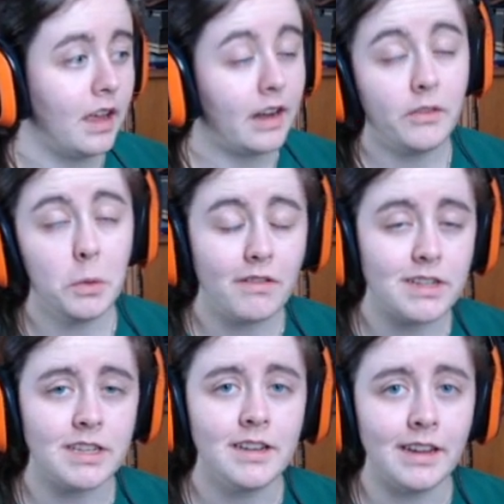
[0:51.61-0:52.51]
And if you are
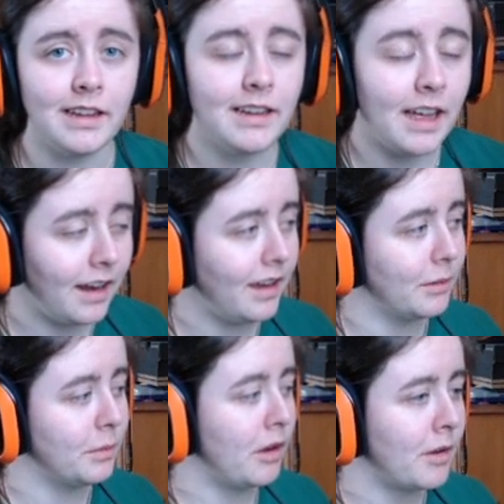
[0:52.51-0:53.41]
returning,
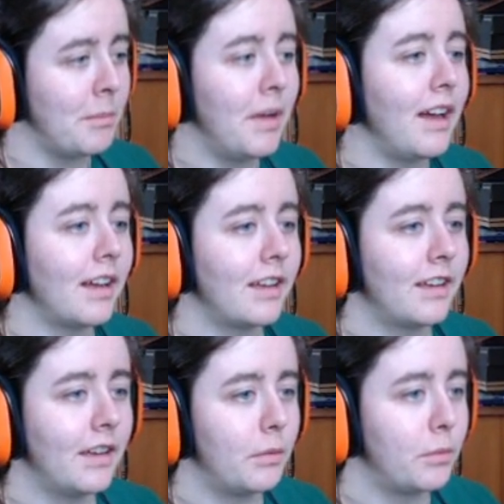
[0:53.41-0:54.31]
hello, welcome back
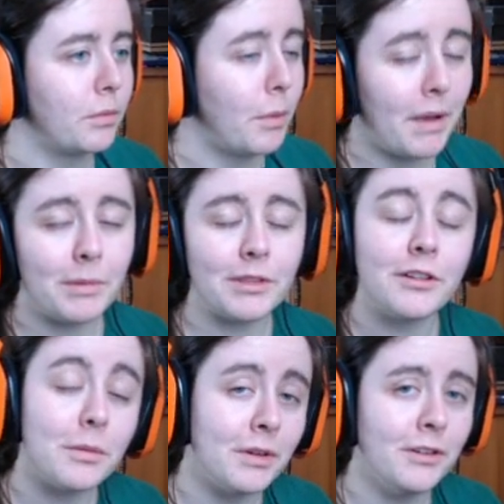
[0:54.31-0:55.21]
we're back with
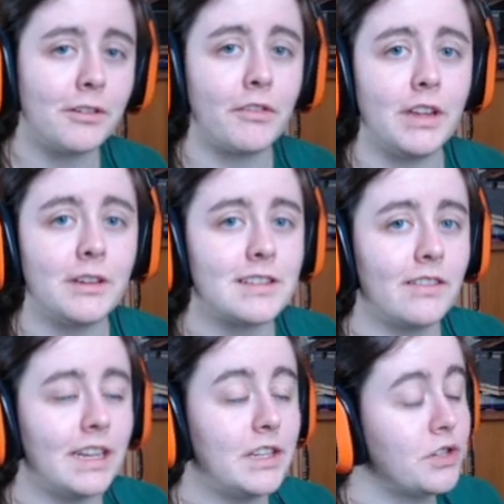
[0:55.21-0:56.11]
another bundle review because
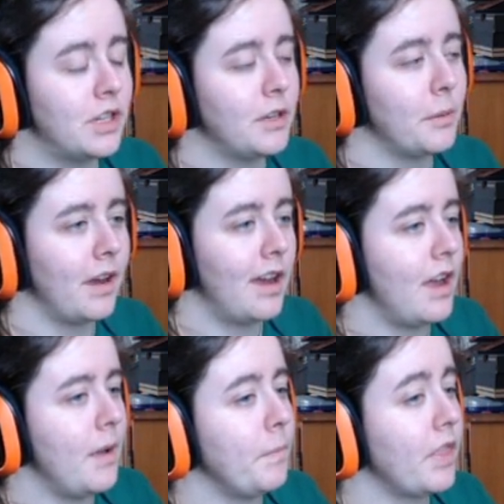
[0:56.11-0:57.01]
they released two
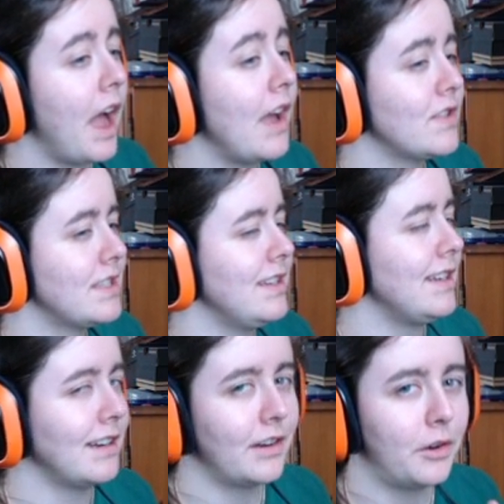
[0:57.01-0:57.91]
um, that I've
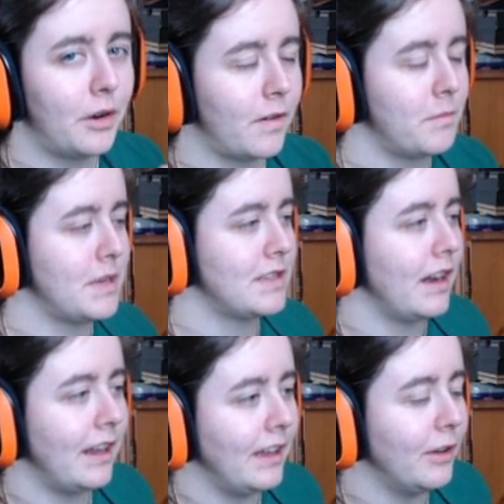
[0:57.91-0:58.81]
seen. I don't know if I've missed
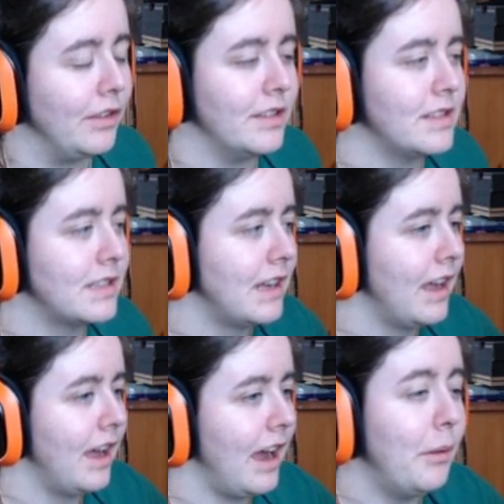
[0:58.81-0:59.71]
any others.
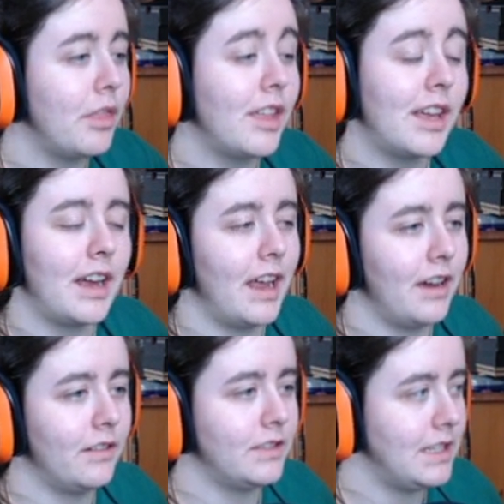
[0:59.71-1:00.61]
I don't think I have.